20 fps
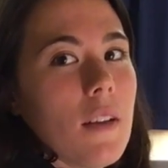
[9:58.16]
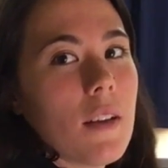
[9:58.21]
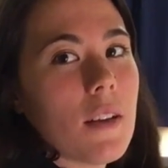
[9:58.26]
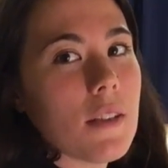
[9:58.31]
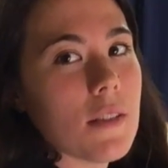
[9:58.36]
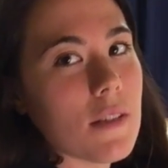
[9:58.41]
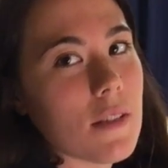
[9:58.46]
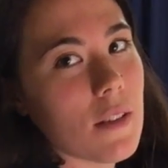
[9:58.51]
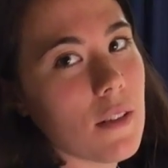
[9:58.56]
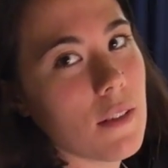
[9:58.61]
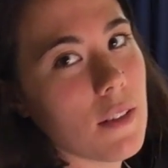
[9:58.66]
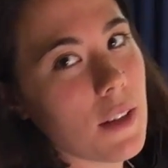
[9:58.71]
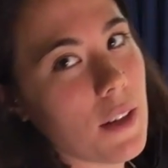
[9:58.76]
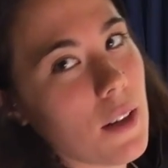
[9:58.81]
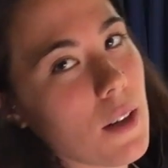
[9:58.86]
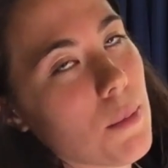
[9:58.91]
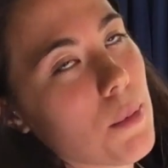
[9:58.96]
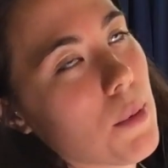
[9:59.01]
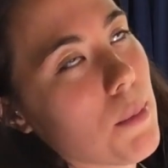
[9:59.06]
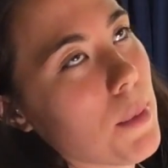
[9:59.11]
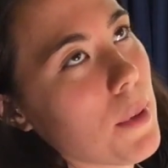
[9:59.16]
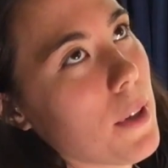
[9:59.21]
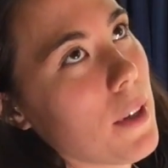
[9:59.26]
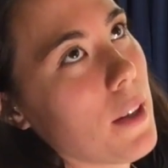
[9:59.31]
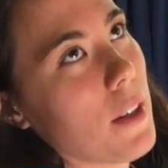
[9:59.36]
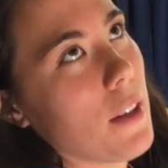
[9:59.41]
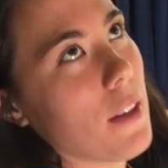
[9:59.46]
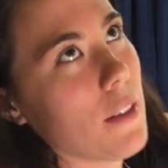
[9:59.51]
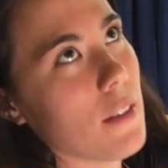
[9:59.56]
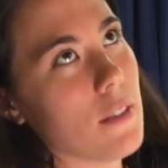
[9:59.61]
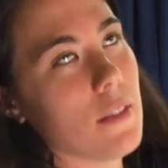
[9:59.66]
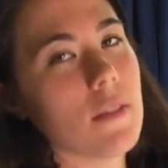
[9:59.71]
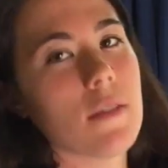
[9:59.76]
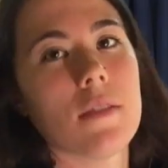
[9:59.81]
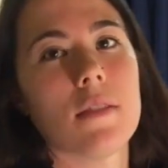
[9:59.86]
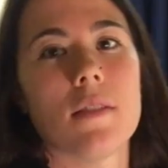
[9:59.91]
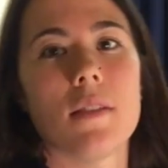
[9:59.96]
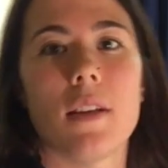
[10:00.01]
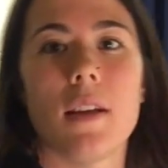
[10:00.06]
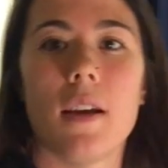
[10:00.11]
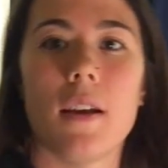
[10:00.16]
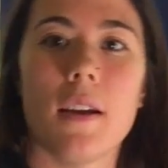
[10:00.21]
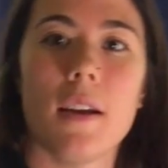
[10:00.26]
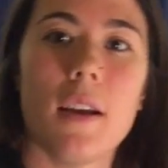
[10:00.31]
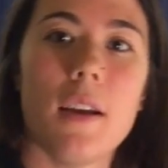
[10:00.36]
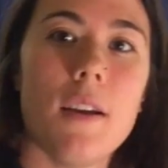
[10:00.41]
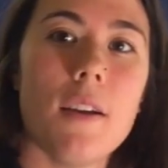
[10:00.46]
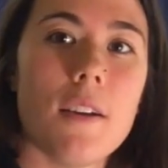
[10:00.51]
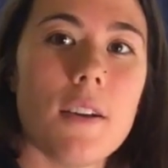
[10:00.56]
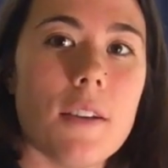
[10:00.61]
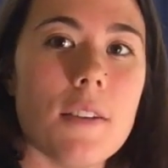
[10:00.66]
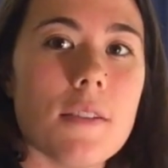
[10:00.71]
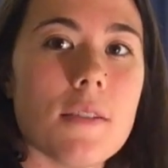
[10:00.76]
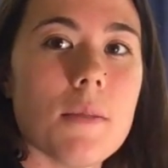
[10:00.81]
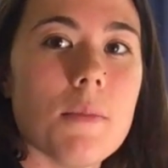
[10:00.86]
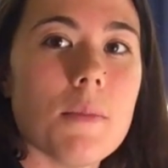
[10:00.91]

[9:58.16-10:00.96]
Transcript: because it's all like upper body and it hurts